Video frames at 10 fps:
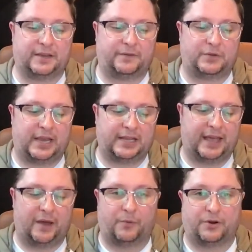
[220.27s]
if you take
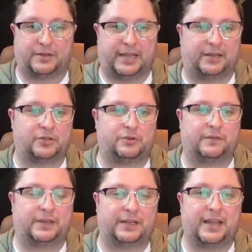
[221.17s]
that word data
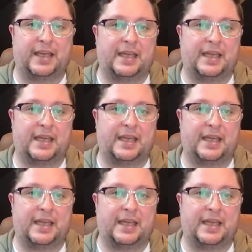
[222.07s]
driven